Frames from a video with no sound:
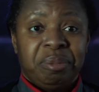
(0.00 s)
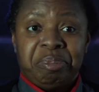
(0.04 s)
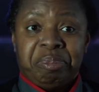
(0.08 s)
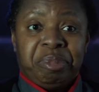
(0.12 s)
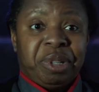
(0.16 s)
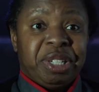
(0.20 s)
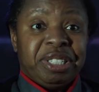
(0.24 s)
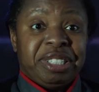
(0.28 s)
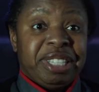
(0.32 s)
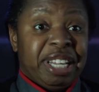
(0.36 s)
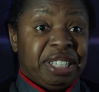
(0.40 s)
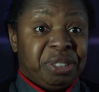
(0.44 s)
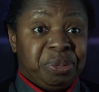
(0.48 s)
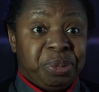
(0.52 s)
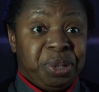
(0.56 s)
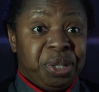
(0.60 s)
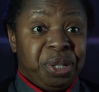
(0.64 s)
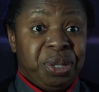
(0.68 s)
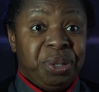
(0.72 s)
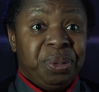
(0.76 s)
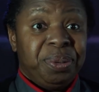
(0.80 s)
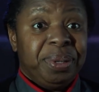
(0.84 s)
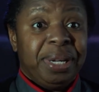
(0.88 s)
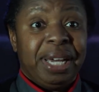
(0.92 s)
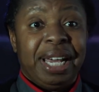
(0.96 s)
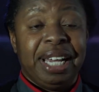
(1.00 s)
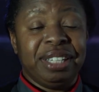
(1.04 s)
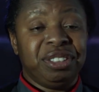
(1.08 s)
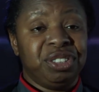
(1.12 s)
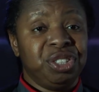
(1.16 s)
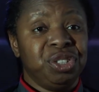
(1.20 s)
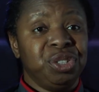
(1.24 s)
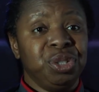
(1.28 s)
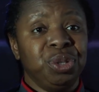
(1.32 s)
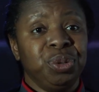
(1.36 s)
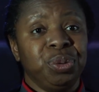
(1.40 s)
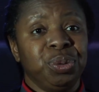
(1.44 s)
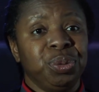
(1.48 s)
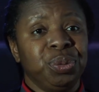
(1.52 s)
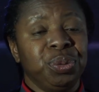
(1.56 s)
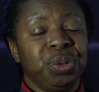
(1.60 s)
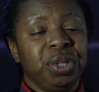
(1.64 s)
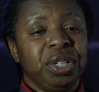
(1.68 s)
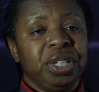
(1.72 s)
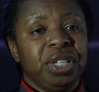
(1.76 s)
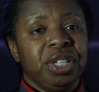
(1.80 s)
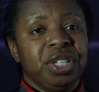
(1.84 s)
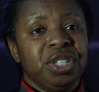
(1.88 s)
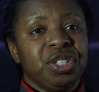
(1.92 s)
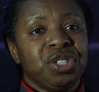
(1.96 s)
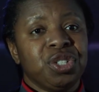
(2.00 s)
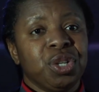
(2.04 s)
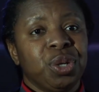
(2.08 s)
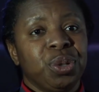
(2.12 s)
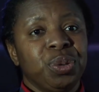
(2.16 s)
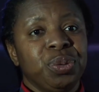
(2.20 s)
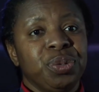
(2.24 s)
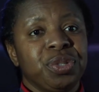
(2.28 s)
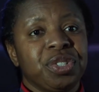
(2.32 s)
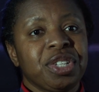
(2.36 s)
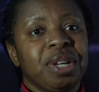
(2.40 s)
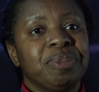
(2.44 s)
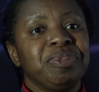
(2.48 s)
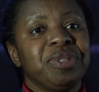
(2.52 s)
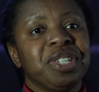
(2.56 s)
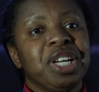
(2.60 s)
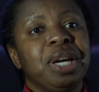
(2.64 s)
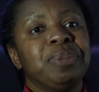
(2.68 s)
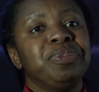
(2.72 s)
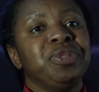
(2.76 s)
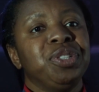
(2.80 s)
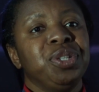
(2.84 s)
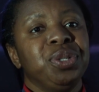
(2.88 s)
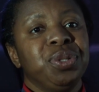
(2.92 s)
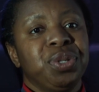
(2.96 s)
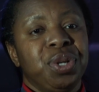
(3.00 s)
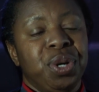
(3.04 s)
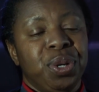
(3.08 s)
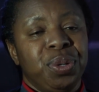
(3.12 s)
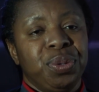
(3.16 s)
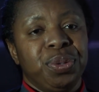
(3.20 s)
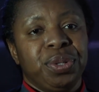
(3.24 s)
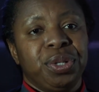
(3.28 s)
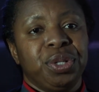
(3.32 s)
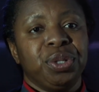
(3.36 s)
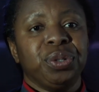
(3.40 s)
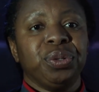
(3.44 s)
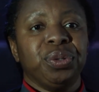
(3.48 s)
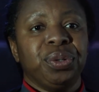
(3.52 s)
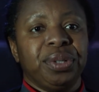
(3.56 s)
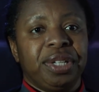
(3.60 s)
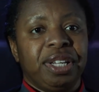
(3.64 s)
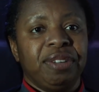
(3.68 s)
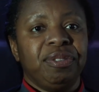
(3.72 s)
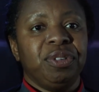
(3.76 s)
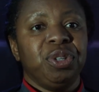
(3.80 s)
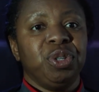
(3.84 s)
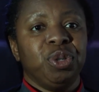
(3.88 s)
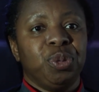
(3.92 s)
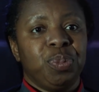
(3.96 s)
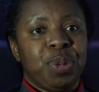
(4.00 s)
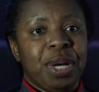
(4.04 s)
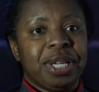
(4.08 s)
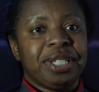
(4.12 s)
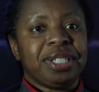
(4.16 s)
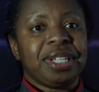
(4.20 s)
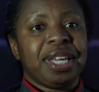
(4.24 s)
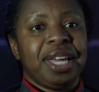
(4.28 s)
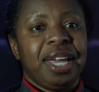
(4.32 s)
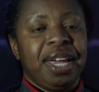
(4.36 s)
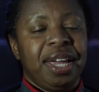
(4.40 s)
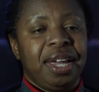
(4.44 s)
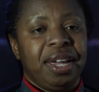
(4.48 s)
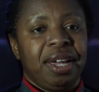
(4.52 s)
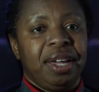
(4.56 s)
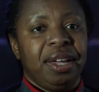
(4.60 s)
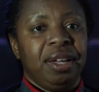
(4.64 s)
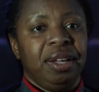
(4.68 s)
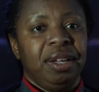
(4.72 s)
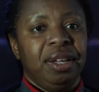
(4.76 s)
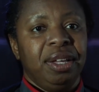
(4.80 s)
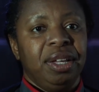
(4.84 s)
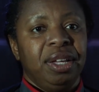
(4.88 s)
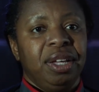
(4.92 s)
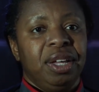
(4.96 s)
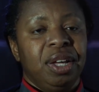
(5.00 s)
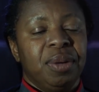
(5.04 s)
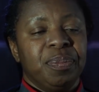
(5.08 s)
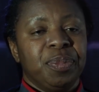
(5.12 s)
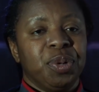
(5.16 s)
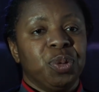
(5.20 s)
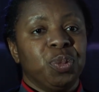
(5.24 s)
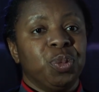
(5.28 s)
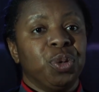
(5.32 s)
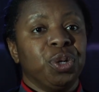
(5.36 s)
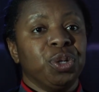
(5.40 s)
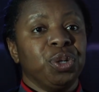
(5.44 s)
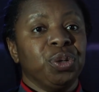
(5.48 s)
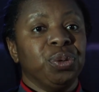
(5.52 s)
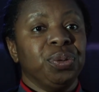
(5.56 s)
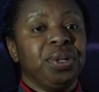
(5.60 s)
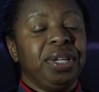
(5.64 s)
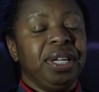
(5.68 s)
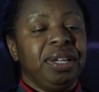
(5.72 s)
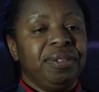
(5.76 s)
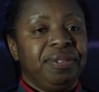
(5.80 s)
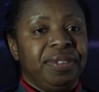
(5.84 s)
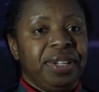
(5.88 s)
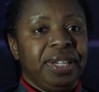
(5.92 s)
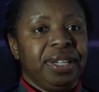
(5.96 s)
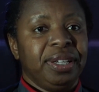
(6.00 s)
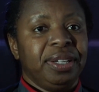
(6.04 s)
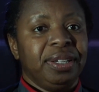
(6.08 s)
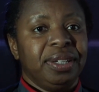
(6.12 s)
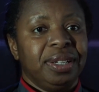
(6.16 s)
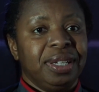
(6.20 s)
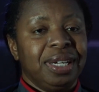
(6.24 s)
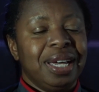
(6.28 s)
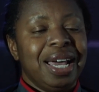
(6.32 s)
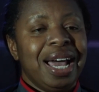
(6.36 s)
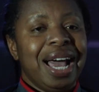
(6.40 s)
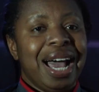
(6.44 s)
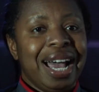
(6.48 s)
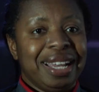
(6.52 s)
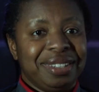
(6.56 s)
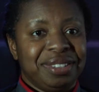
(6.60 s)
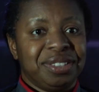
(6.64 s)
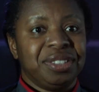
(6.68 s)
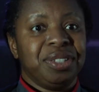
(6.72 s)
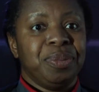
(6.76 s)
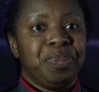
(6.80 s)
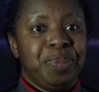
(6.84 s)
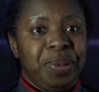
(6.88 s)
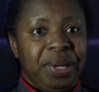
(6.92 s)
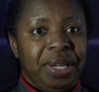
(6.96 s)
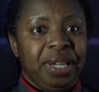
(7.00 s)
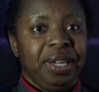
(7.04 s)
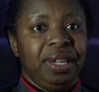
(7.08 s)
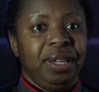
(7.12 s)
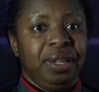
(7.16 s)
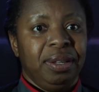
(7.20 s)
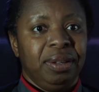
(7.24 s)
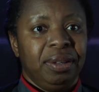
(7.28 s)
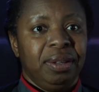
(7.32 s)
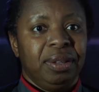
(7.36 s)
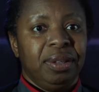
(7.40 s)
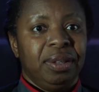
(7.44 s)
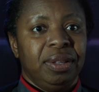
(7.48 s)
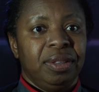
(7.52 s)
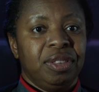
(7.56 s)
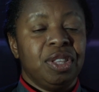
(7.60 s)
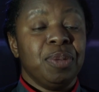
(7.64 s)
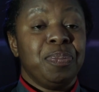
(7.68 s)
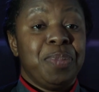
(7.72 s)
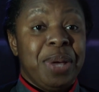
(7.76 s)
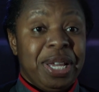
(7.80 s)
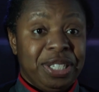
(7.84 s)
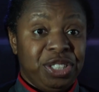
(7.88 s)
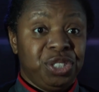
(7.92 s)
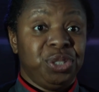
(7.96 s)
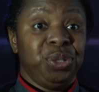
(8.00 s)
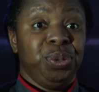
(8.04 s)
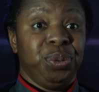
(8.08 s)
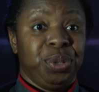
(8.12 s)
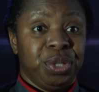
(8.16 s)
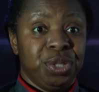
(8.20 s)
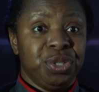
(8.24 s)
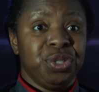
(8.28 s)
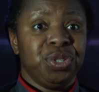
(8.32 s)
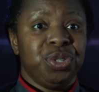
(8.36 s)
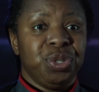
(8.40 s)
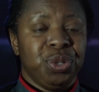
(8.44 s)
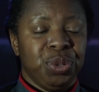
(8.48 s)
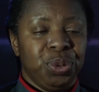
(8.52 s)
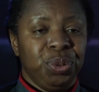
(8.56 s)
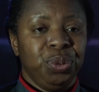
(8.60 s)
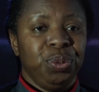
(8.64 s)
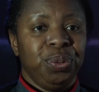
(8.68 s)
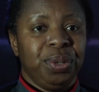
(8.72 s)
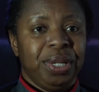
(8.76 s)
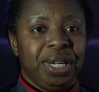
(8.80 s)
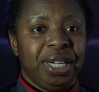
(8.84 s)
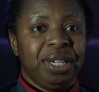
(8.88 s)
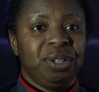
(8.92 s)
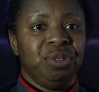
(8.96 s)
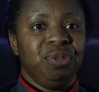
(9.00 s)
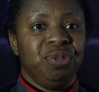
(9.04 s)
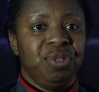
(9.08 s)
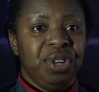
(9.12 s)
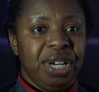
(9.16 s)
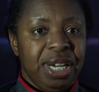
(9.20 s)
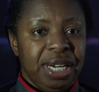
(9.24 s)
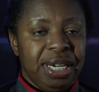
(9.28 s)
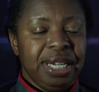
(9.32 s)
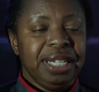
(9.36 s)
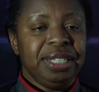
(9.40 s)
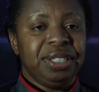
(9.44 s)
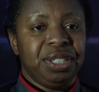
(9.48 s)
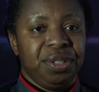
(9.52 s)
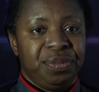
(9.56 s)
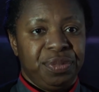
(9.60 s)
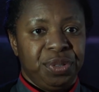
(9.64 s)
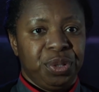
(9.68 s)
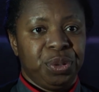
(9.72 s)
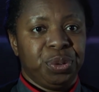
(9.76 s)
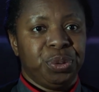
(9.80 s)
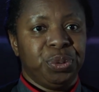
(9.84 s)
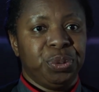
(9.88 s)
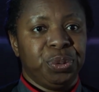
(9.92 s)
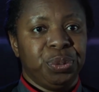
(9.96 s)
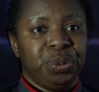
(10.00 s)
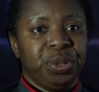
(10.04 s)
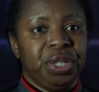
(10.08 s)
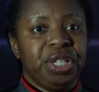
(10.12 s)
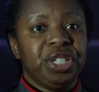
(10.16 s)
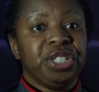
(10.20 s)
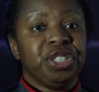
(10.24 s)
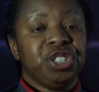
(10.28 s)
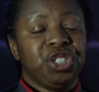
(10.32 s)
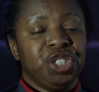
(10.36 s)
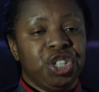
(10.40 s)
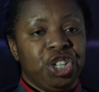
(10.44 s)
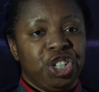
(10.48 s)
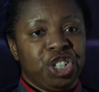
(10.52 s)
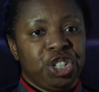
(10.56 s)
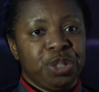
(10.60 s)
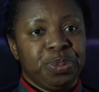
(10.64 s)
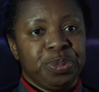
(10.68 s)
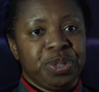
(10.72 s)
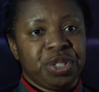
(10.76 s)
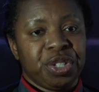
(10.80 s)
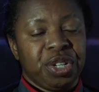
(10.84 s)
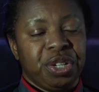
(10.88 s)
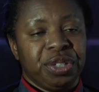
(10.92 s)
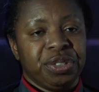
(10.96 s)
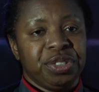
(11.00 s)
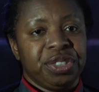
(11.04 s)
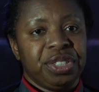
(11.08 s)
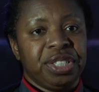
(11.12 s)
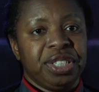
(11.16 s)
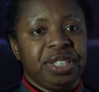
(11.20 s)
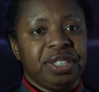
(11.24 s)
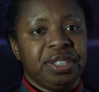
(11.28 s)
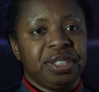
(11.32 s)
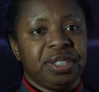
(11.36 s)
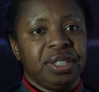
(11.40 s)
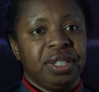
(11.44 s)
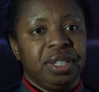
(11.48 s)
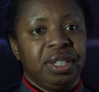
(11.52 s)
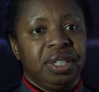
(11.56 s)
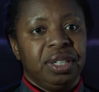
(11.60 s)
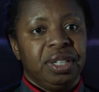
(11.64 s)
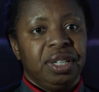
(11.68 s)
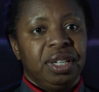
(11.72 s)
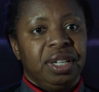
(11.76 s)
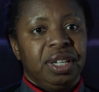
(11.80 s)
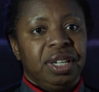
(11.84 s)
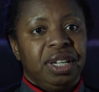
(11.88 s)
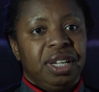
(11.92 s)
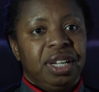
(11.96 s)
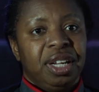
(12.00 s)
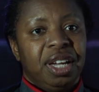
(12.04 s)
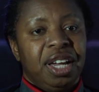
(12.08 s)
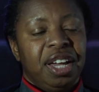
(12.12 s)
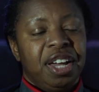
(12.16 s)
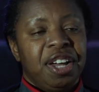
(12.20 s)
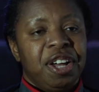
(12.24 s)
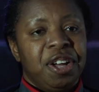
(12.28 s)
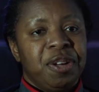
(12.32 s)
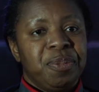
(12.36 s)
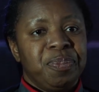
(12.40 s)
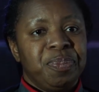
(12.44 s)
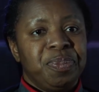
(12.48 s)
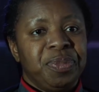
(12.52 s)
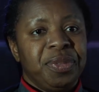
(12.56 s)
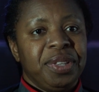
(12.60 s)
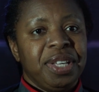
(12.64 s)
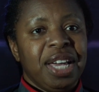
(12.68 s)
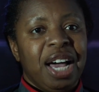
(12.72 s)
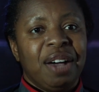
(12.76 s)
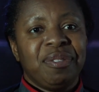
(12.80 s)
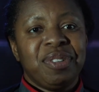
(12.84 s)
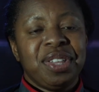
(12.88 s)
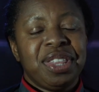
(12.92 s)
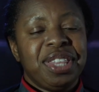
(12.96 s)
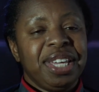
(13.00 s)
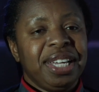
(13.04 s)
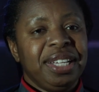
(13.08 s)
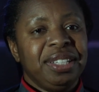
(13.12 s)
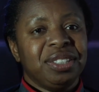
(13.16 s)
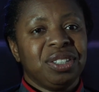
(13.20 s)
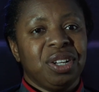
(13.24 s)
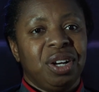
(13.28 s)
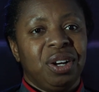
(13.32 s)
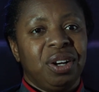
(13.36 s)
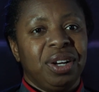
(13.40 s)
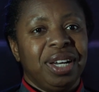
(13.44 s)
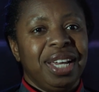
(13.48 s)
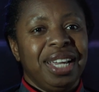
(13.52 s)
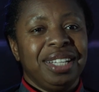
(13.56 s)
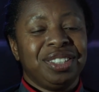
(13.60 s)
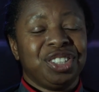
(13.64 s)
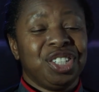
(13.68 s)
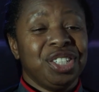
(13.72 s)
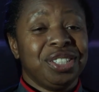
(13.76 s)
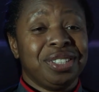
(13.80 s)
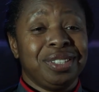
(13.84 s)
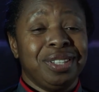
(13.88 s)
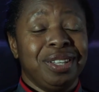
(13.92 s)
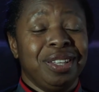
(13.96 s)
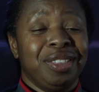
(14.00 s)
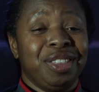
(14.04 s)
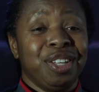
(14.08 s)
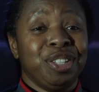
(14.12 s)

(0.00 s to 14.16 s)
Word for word: because that's what you had to do. So sometimes you know that you're not giving your best care, but what you're giving has to be the best you can do in really difficult circumstances. Um, other things are it's just